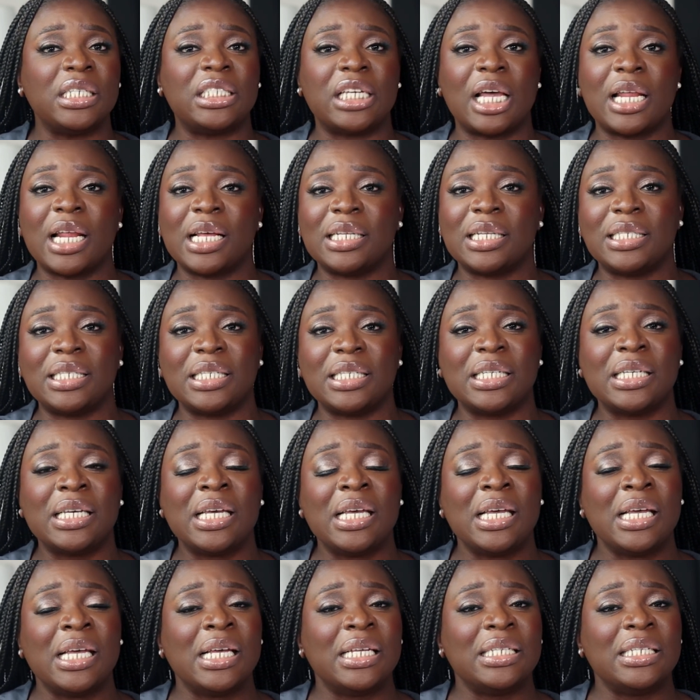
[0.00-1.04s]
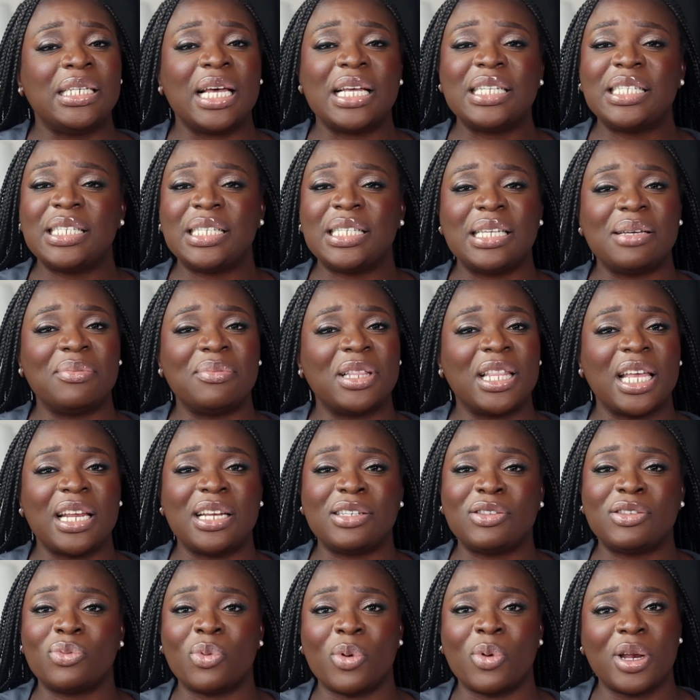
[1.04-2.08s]
Shout out to Delta Sigma
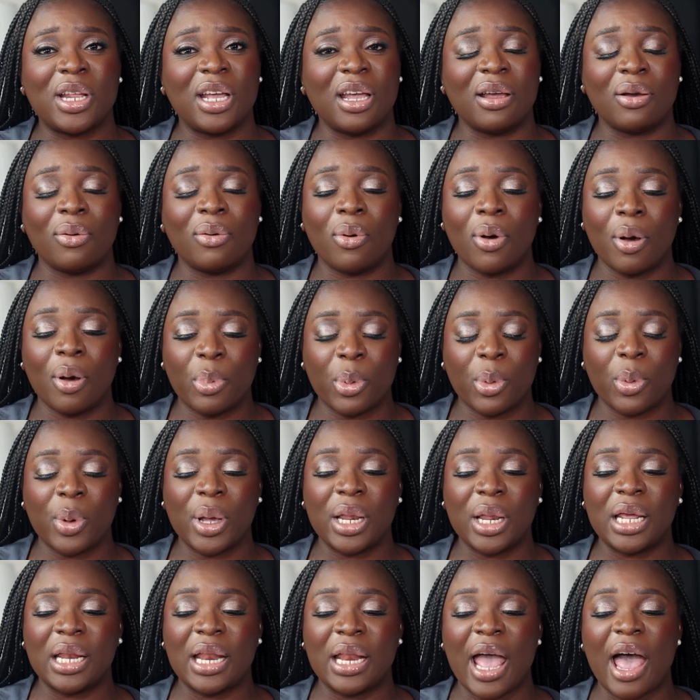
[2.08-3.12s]
Theta Sorority Incorporated.